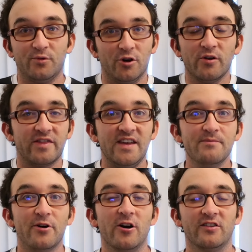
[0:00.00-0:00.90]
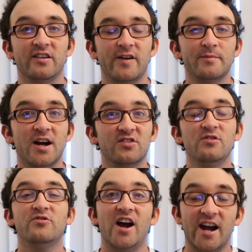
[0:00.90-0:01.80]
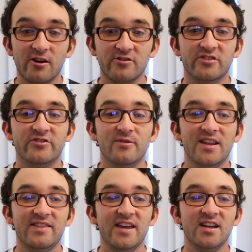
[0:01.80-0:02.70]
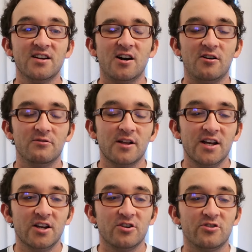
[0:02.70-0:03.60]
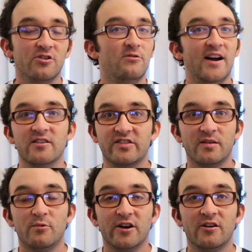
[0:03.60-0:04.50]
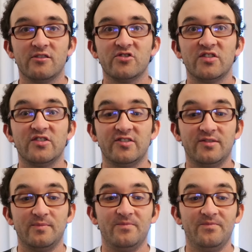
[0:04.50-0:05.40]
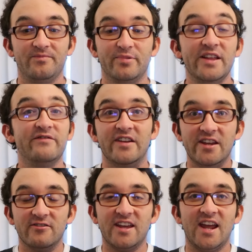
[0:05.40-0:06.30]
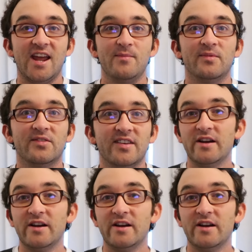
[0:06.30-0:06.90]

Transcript: go to theme parks. If I'm not too tired to do anything, I'll go out somewhere, I'll just play video games.